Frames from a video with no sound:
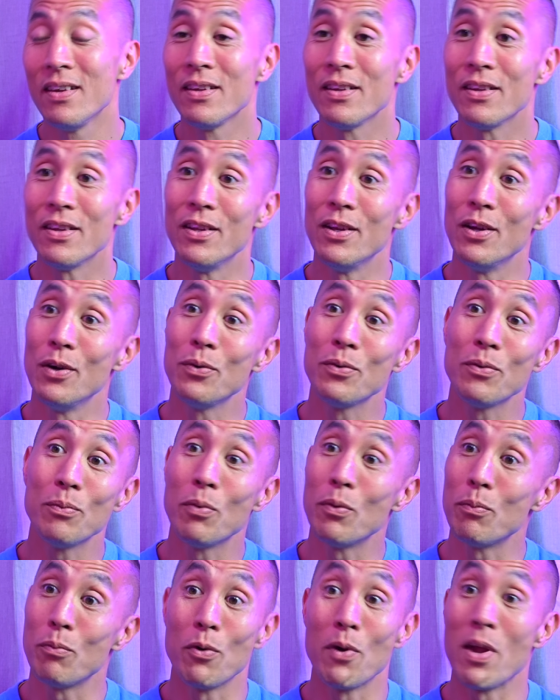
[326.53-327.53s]
You know,
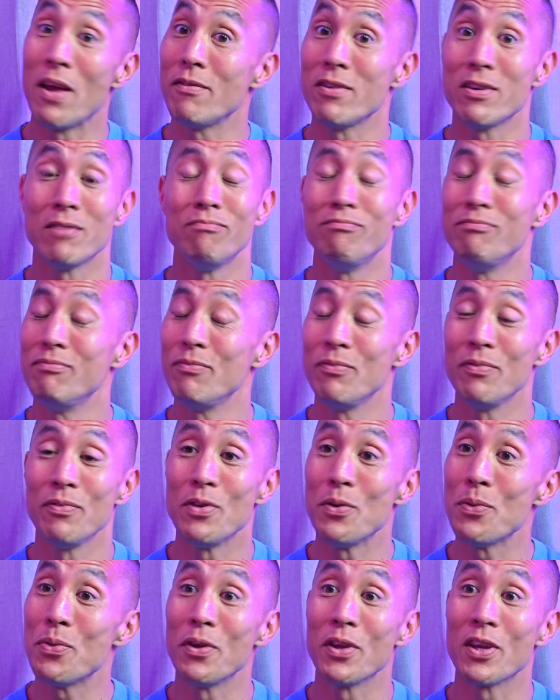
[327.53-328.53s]
wherever
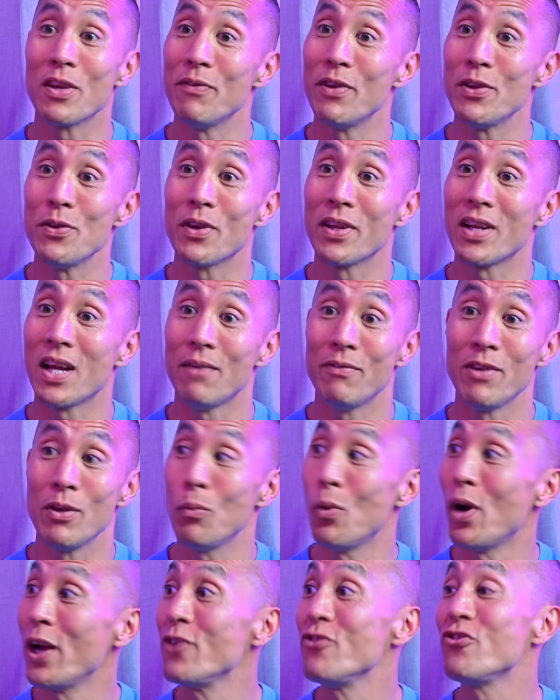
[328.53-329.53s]
you think of it, you can have it.
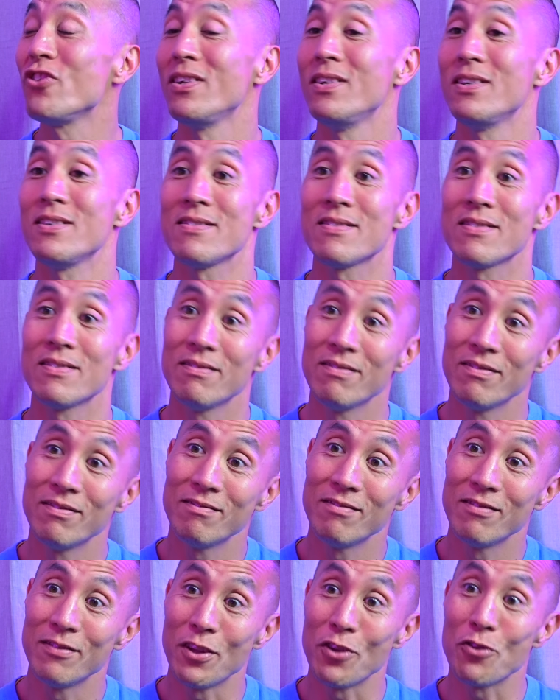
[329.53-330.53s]
Wine chillers,
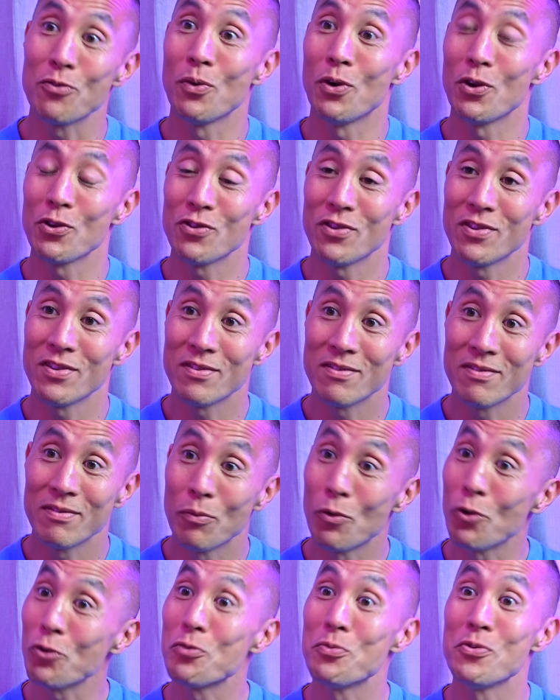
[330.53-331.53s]
dishwashers,
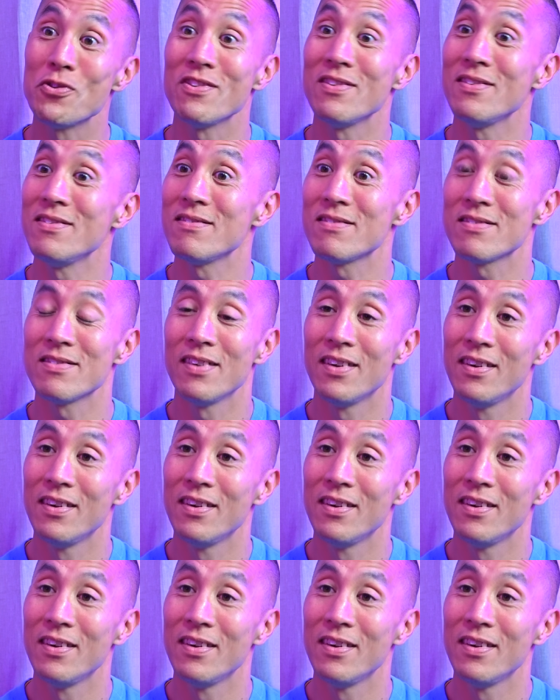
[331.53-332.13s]
washing machines.